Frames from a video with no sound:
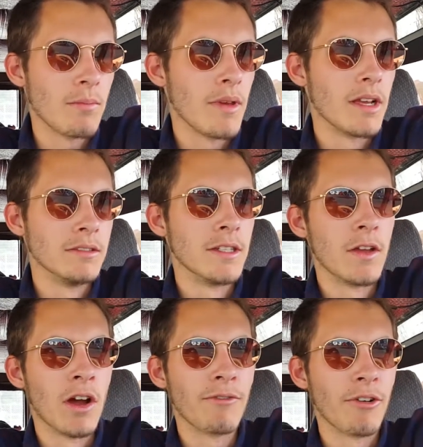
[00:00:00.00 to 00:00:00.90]
because
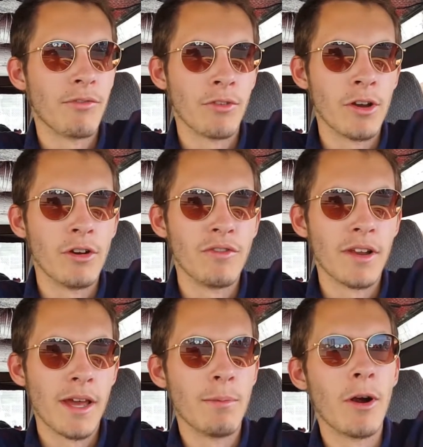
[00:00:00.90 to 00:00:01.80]
they offer free
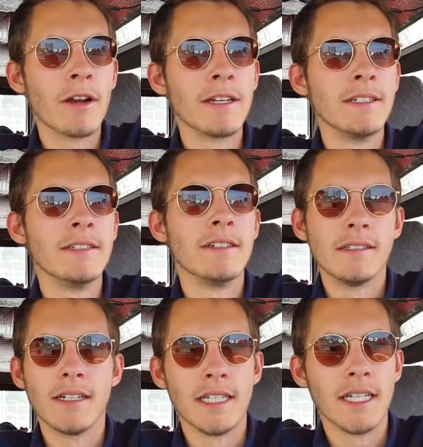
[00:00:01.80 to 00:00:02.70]
overnight parking
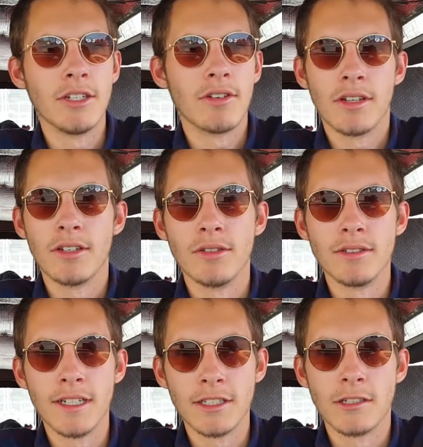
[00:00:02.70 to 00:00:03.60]
and then you can
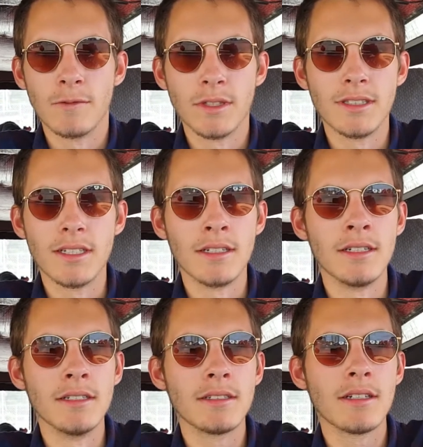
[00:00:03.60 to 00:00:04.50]
use like their
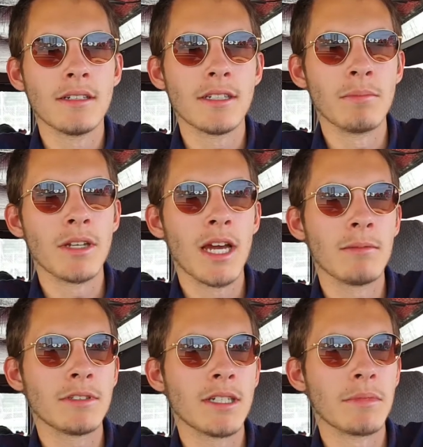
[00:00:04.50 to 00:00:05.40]
facilities
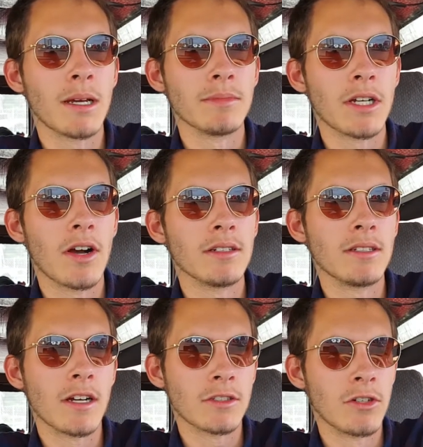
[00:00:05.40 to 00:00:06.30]
sometimes. Sometimes it costs
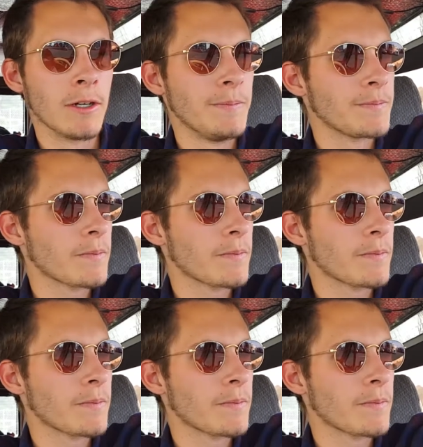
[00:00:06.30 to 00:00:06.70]
extra.